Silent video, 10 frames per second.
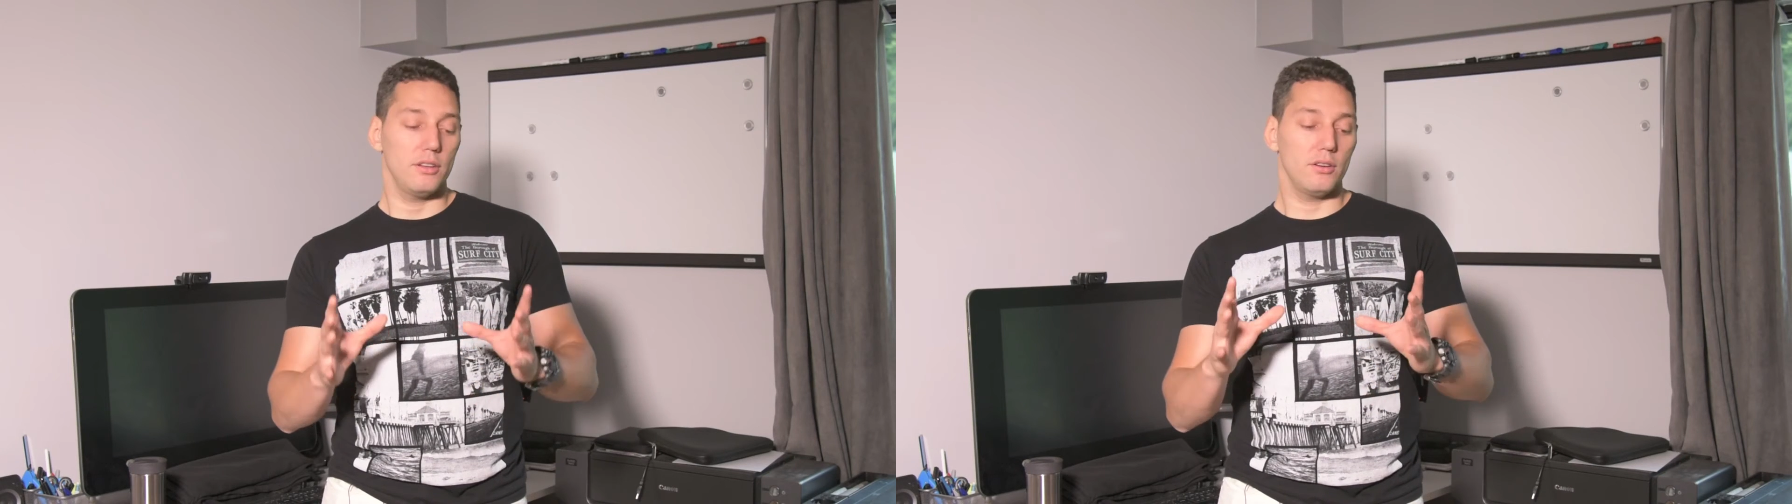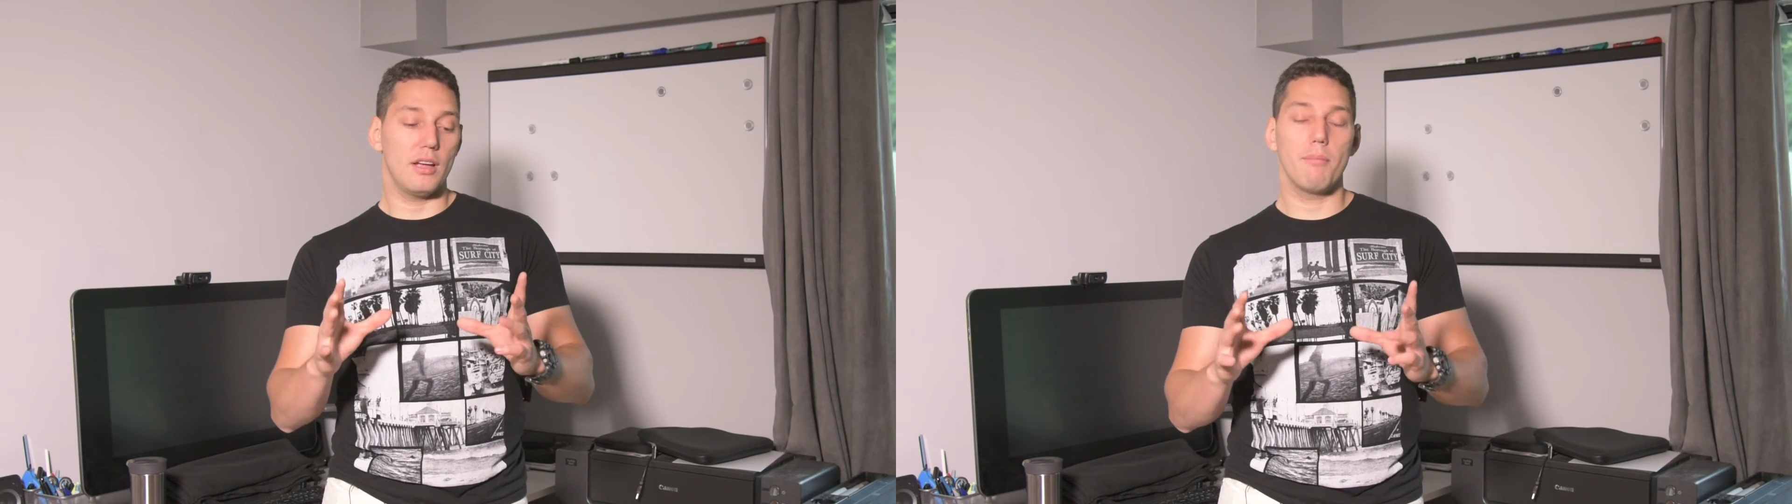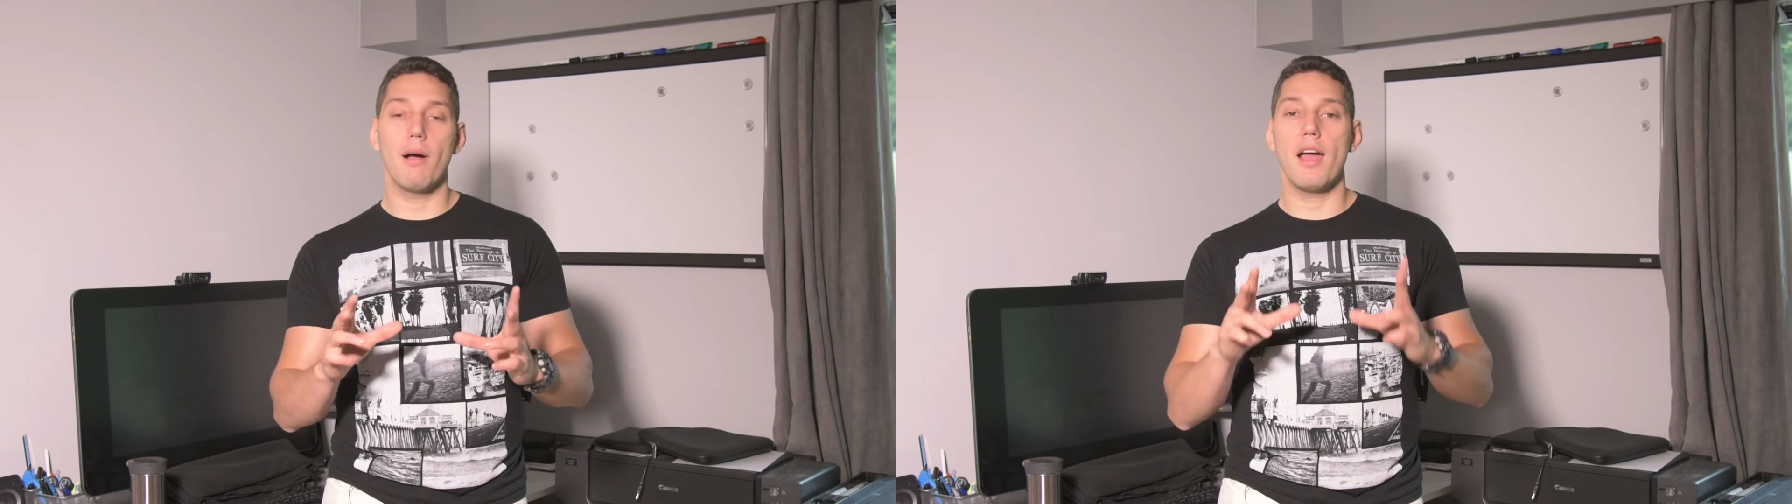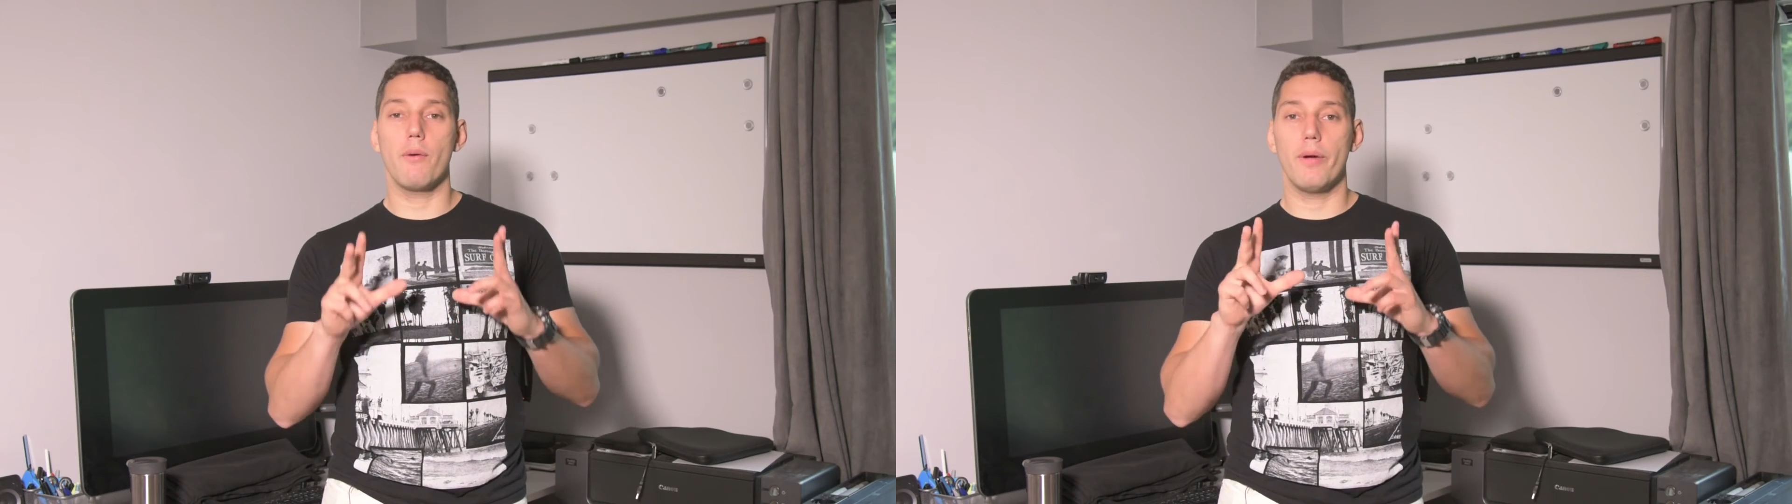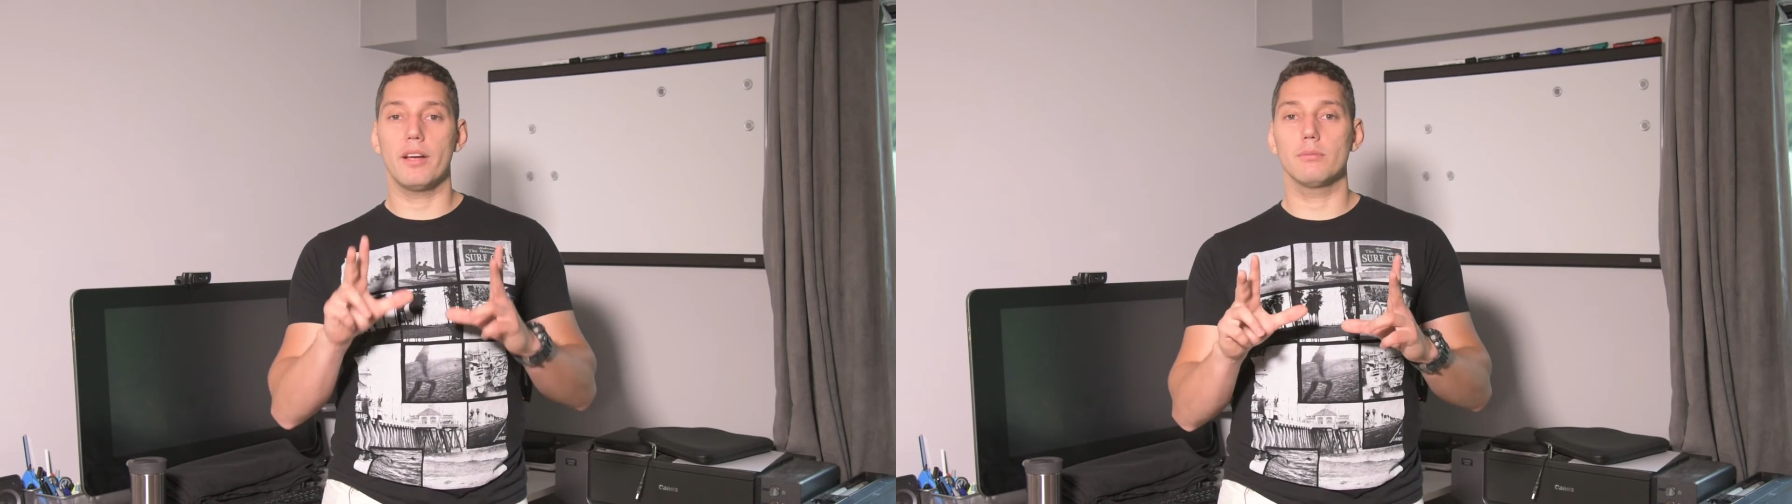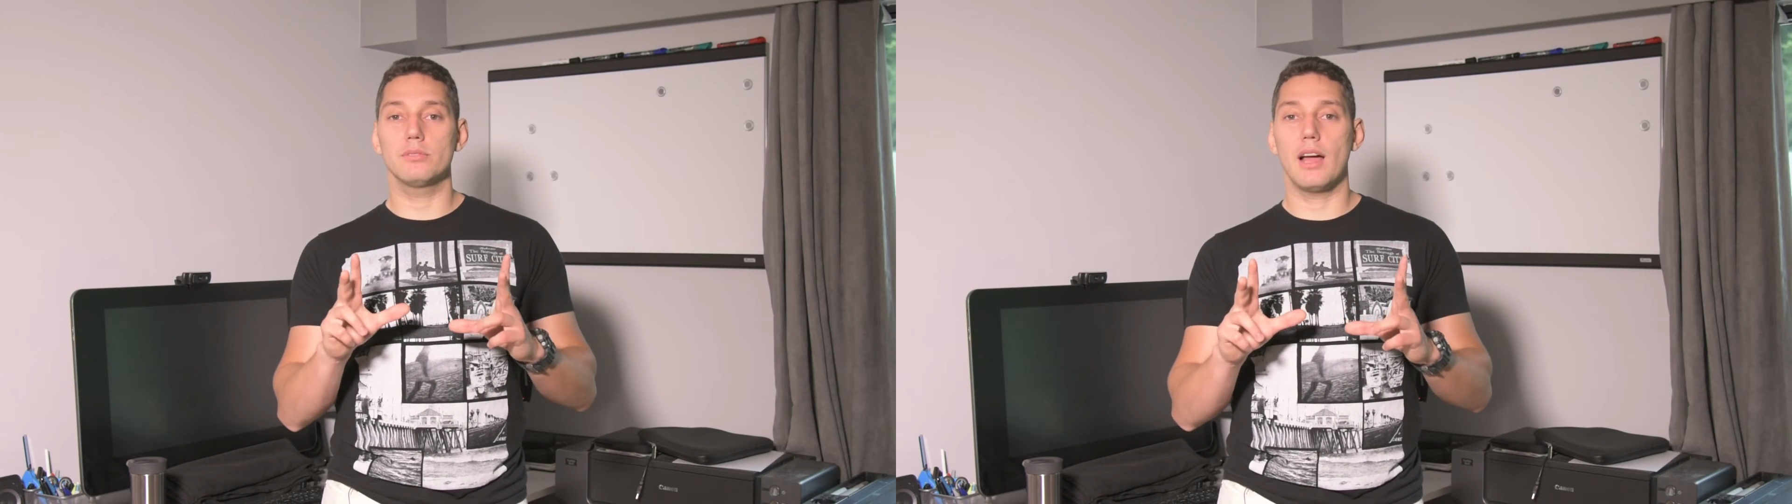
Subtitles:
You can buy a Wacom